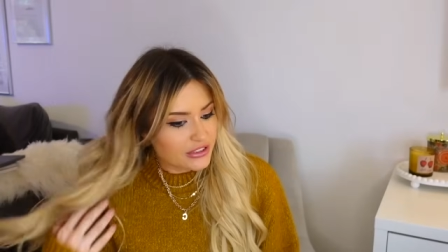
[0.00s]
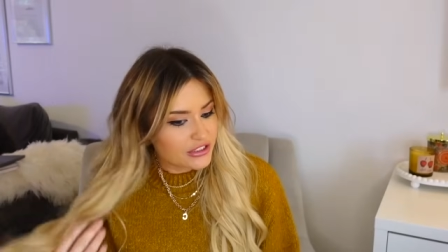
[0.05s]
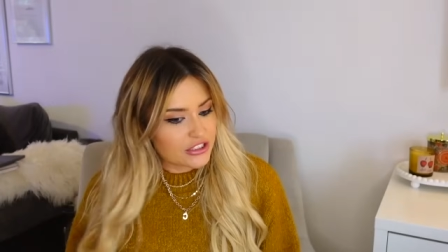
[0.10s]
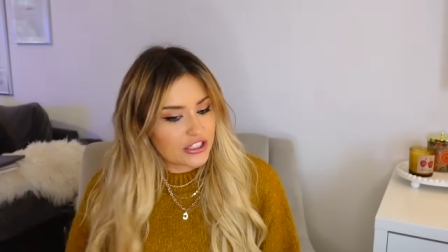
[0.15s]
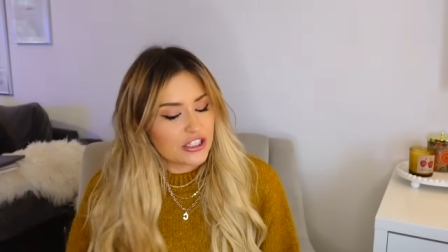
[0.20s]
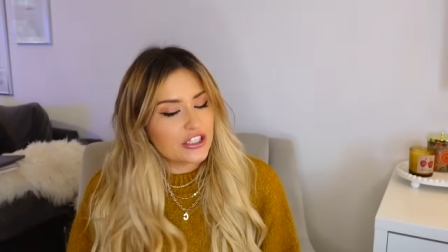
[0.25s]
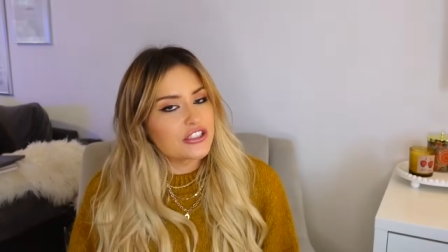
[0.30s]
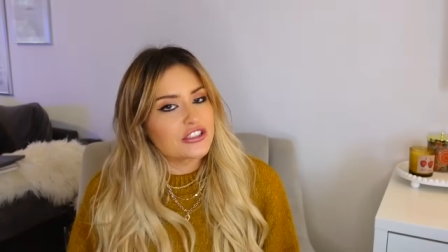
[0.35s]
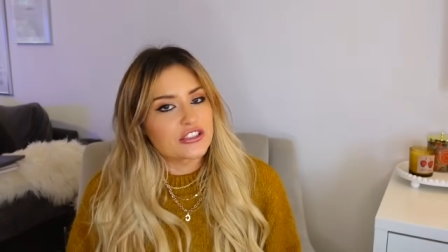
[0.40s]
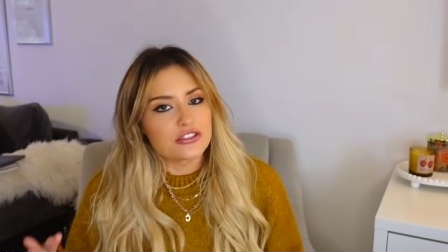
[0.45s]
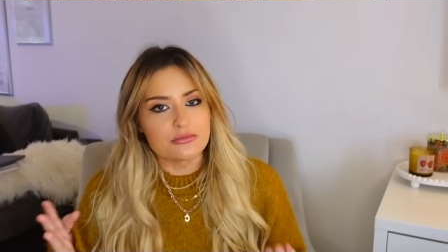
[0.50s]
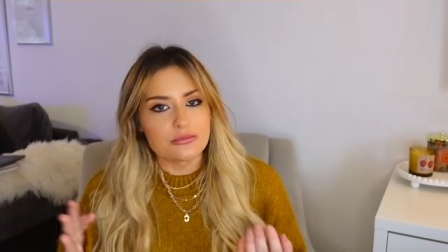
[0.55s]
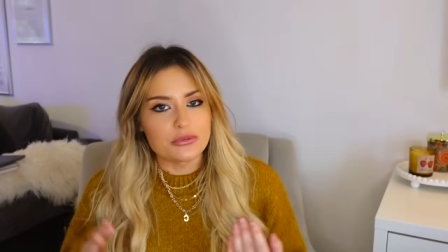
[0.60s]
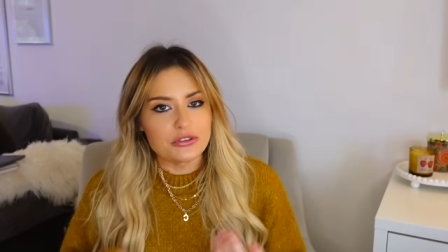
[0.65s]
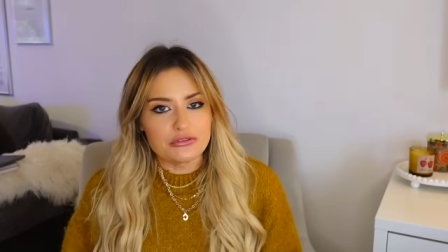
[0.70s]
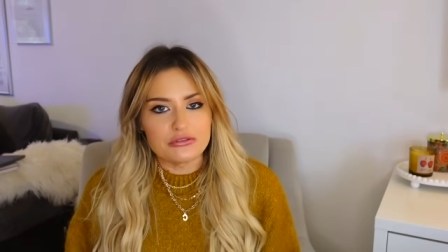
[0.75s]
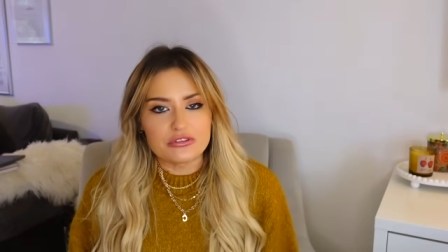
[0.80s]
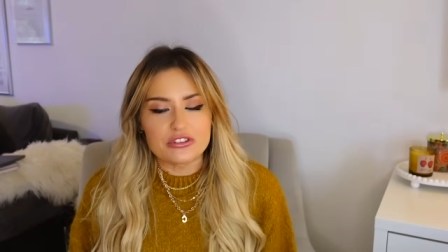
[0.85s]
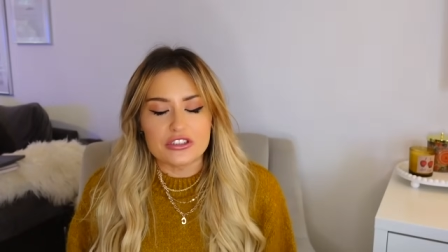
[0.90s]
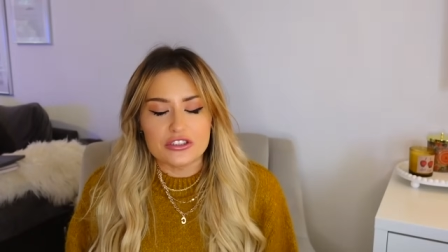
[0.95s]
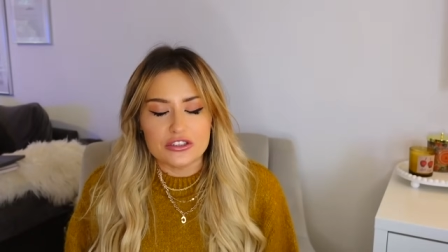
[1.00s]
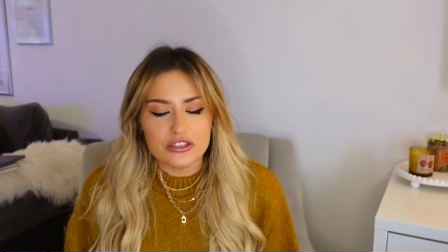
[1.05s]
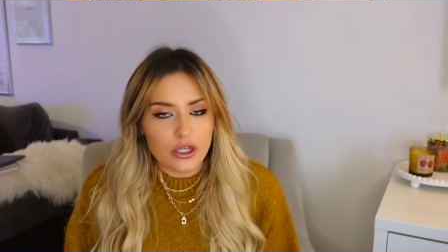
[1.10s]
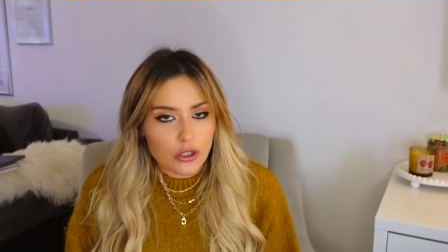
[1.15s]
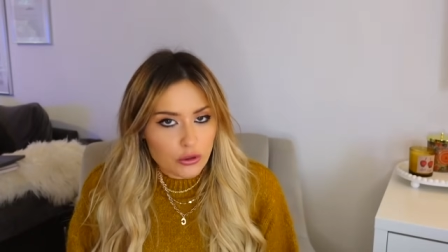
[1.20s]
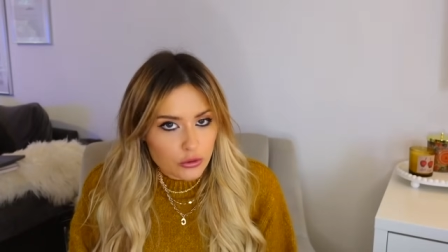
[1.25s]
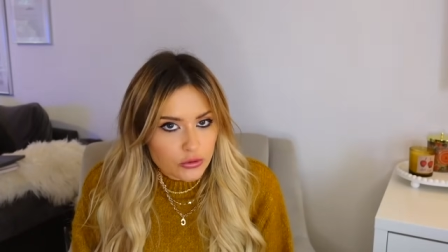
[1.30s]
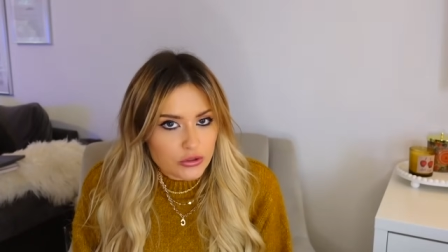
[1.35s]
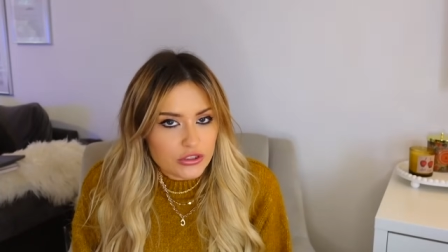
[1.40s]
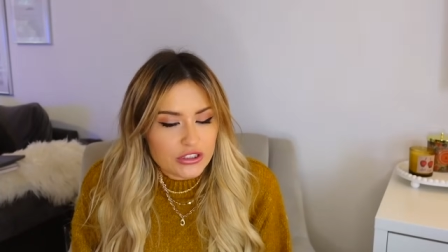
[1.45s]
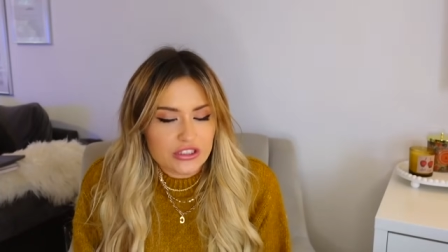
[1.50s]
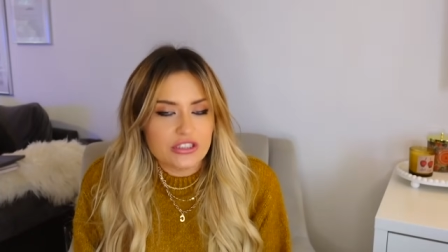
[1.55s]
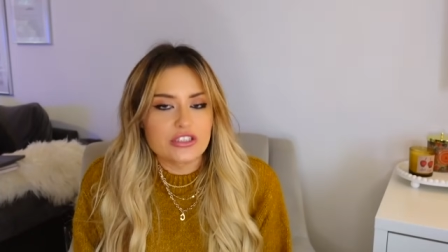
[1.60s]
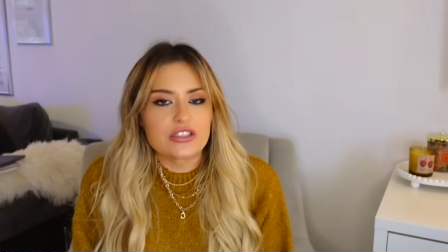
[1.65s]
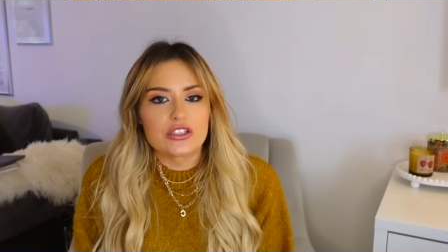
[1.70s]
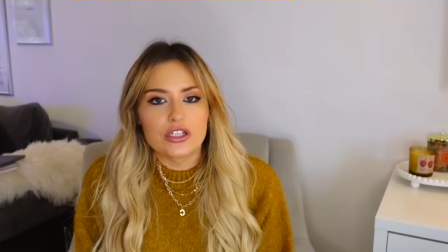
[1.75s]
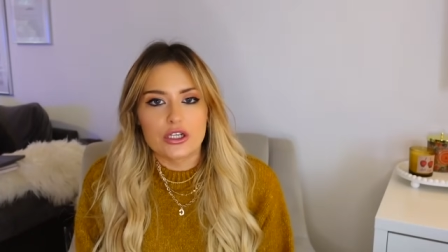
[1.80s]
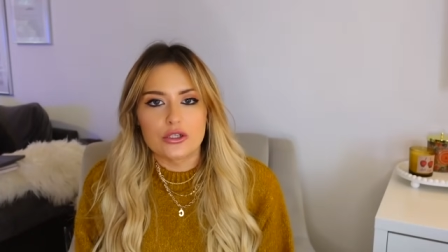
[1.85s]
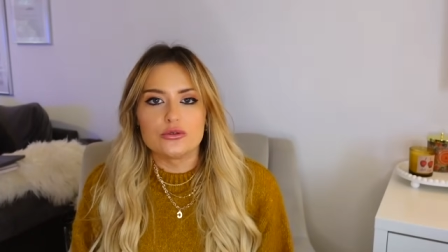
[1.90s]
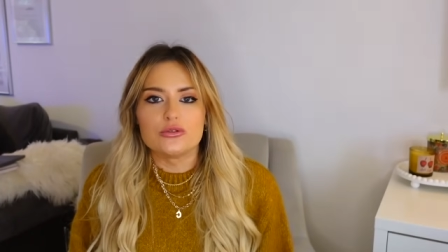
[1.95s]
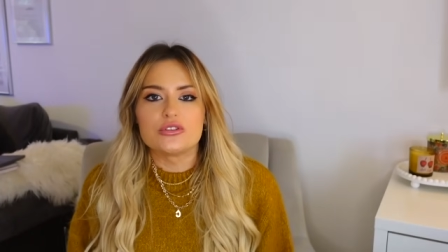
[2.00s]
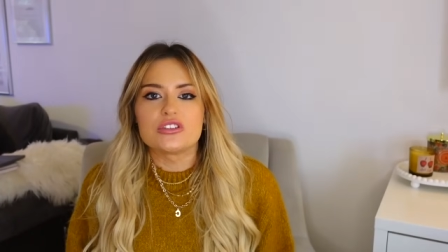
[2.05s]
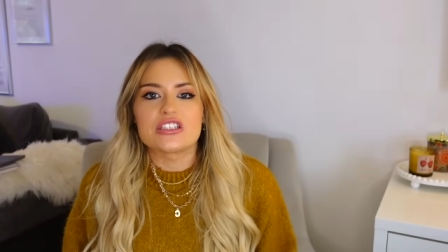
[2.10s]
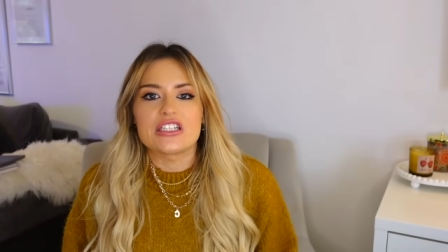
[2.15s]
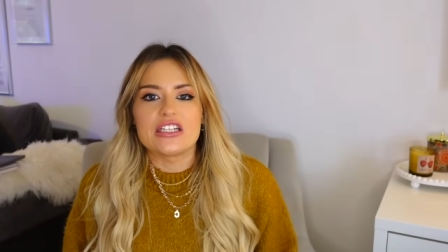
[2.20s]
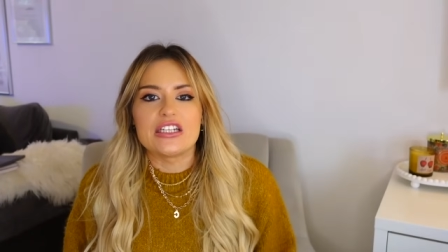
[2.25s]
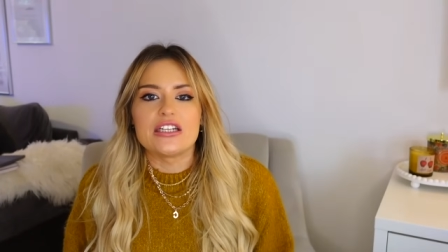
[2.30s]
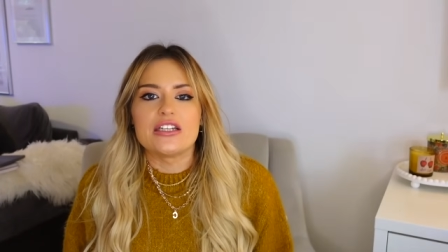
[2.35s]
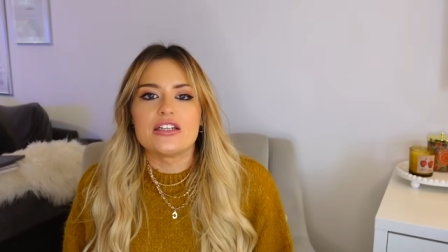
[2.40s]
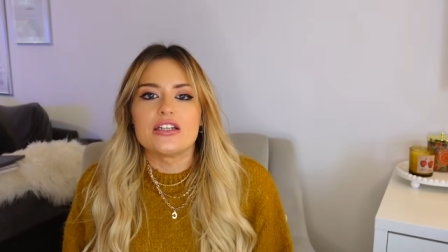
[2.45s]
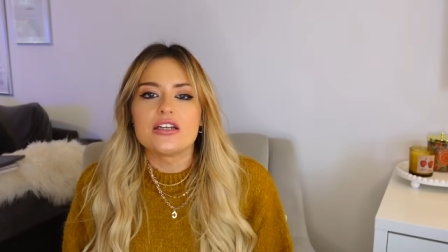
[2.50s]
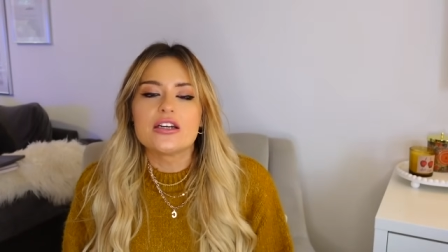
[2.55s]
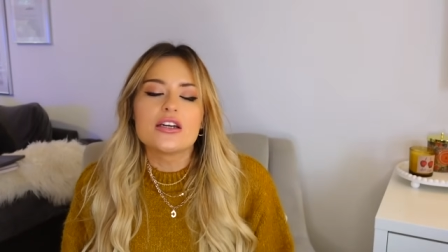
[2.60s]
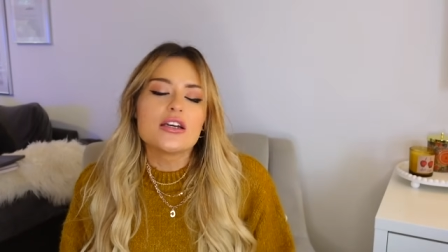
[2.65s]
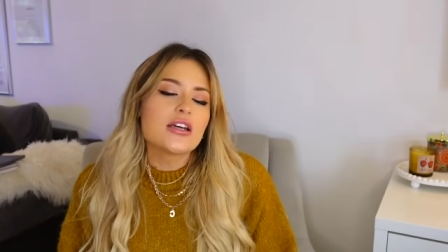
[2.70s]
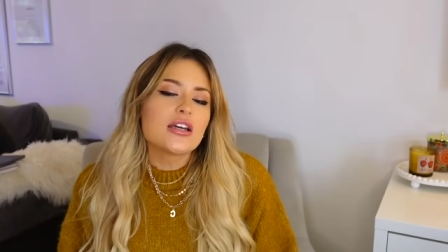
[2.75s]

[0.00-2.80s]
skirts and boots loads and loads in